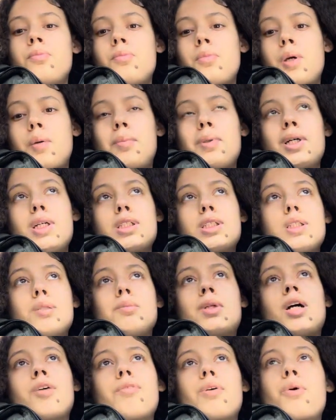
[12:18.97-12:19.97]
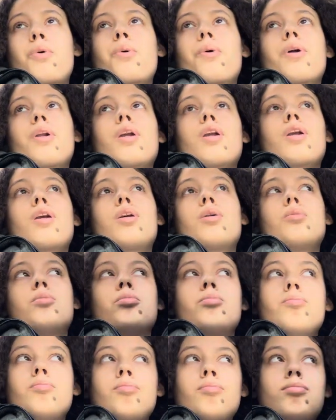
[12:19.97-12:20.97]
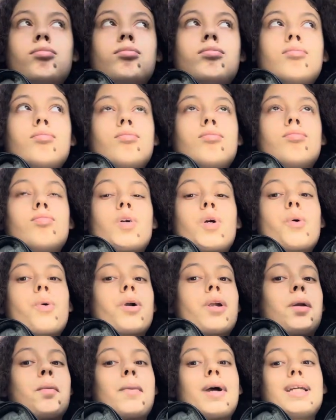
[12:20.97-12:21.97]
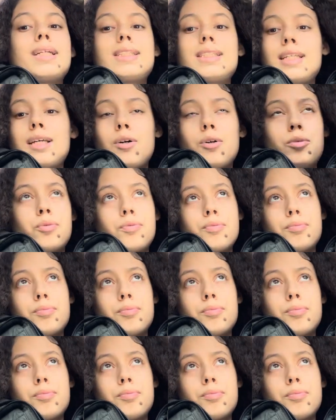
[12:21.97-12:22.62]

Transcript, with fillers: And plus, I'm not recording him. I'm recording myself.